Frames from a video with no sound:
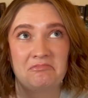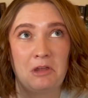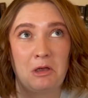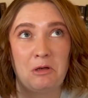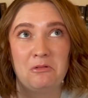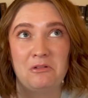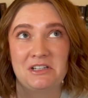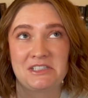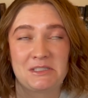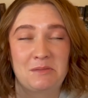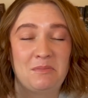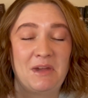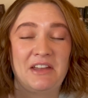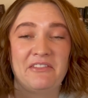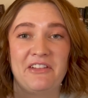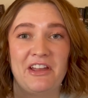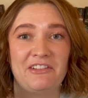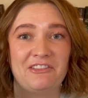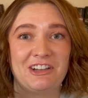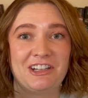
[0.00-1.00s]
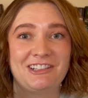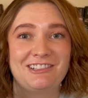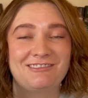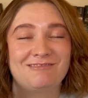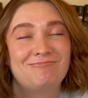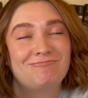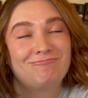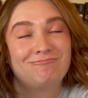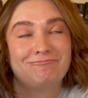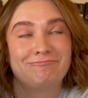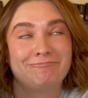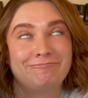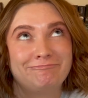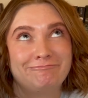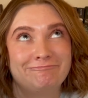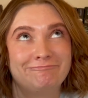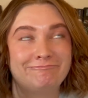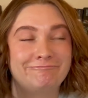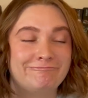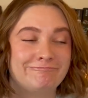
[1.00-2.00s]
wasn't my favorite.
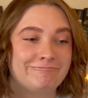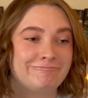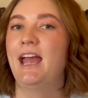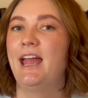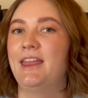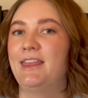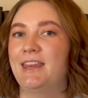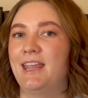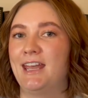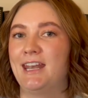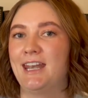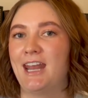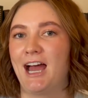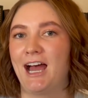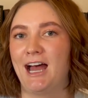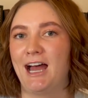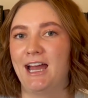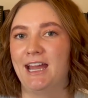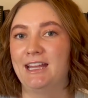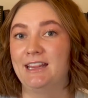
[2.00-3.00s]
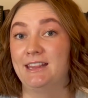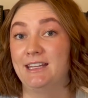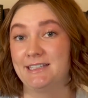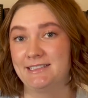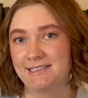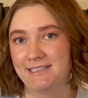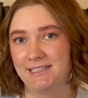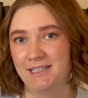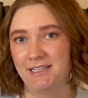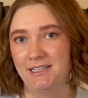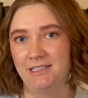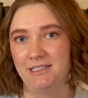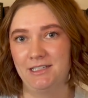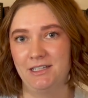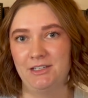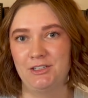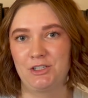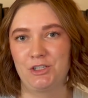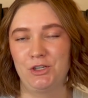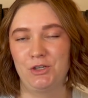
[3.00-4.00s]
And then I
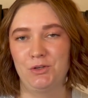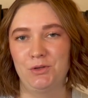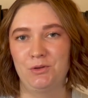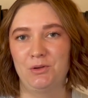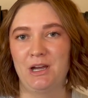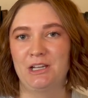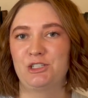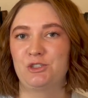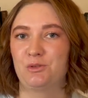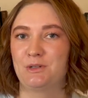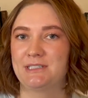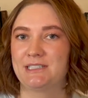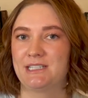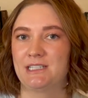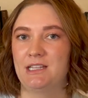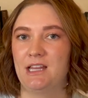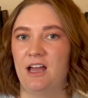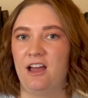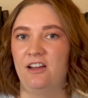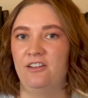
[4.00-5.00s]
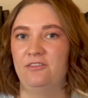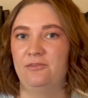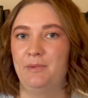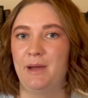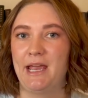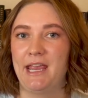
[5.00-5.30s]
listened to Twisted Love by